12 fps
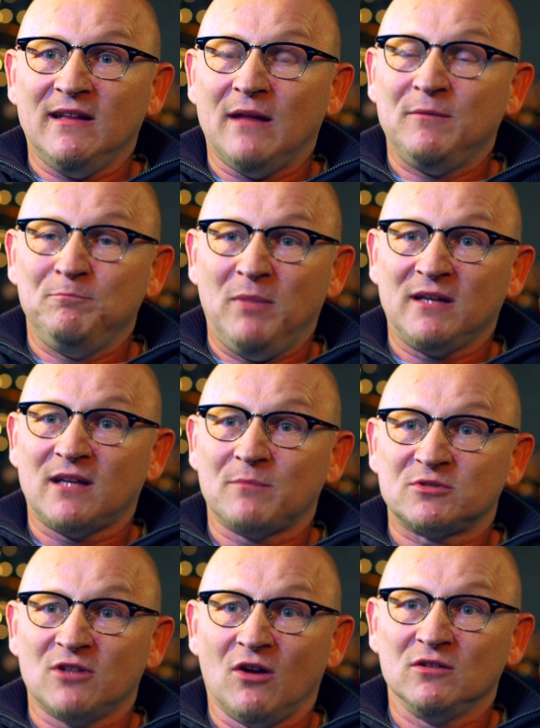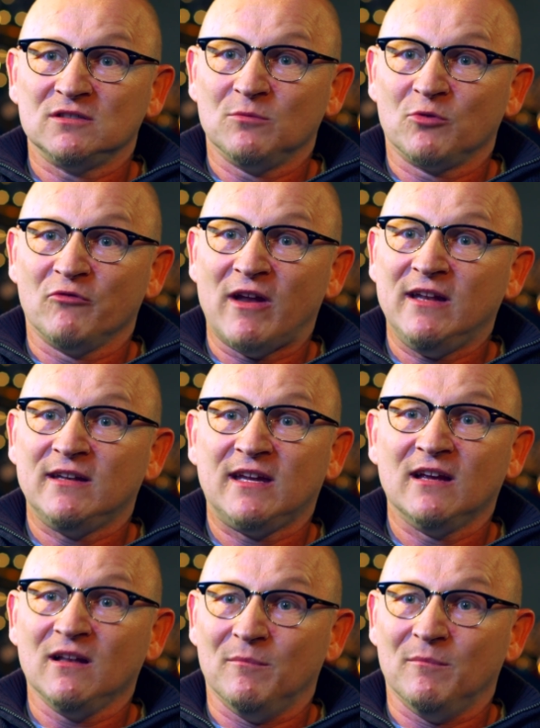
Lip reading: They picked up stones and were ready to kill